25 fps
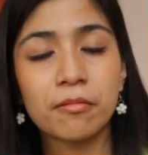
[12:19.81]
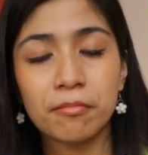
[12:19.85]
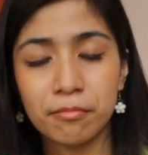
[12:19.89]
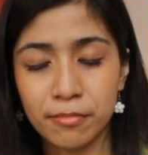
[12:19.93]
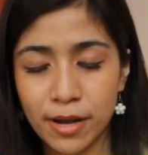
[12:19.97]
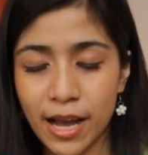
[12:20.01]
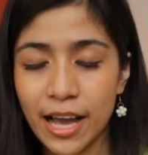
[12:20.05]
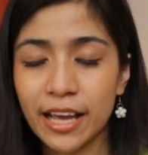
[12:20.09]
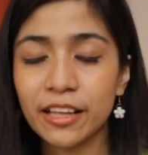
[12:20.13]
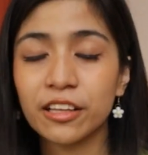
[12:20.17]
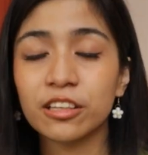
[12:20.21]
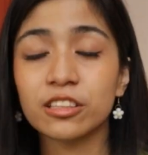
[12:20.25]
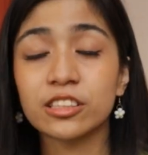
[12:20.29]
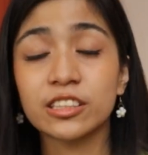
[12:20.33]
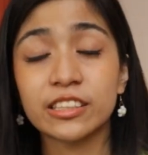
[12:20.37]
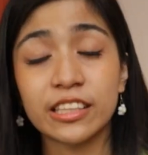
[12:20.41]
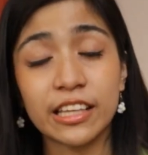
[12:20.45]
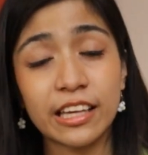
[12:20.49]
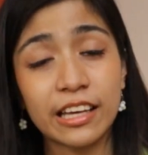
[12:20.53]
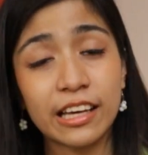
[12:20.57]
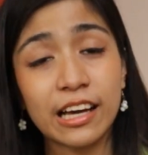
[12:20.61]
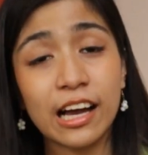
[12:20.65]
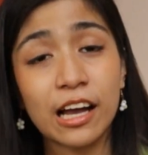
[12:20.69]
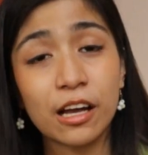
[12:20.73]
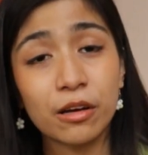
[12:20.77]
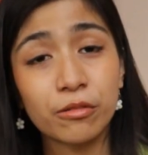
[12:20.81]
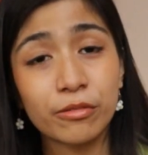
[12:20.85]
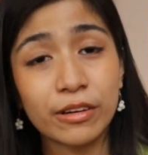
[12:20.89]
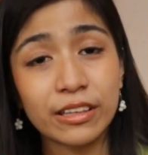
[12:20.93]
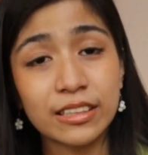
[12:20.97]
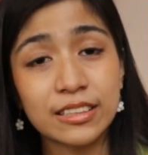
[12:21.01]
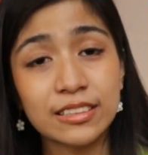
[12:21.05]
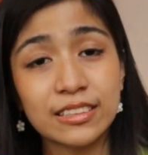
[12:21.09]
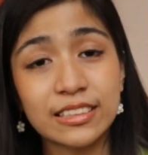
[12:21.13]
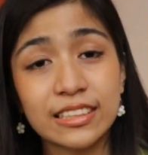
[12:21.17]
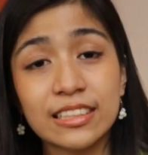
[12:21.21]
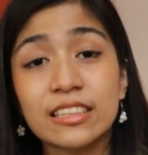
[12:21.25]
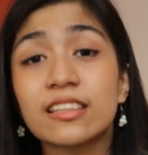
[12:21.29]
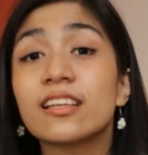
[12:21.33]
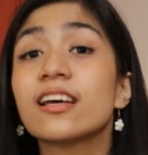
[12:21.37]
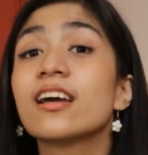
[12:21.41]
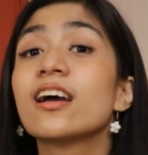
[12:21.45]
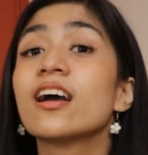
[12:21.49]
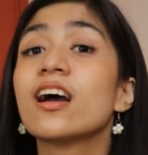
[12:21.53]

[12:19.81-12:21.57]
Mine are staying high-waisted.